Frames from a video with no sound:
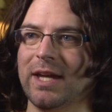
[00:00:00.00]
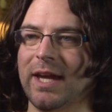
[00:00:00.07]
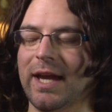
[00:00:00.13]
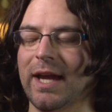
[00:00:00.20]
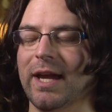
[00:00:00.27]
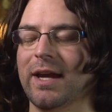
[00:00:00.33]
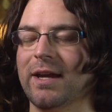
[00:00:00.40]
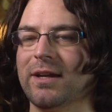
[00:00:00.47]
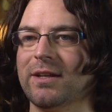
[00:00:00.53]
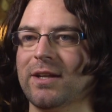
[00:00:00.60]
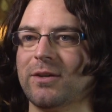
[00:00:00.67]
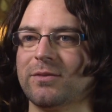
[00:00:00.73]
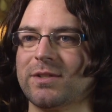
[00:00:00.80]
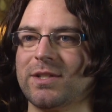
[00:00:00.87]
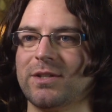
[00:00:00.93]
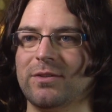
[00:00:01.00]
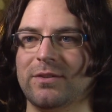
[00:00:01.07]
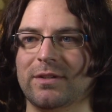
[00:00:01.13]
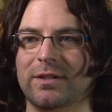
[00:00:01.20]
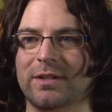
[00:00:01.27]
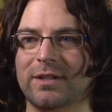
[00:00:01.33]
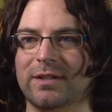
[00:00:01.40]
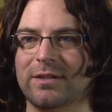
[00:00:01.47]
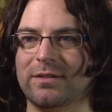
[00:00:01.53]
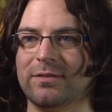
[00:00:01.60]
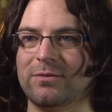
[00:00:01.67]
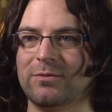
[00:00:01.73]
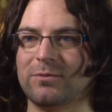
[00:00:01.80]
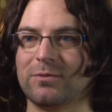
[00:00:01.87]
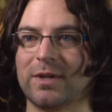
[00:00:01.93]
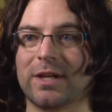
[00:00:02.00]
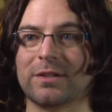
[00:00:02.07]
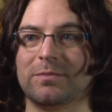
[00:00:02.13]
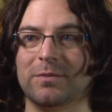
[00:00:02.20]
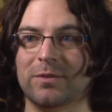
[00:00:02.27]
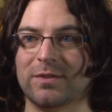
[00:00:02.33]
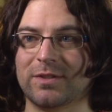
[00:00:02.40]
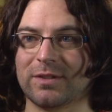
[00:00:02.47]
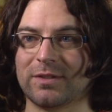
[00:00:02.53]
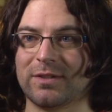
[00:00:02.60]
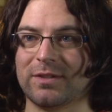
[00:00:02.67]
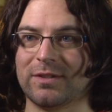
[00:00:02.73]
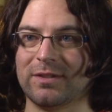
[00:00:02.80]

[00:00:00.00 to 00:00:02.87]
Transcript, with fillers: And I was hearing it in rock music.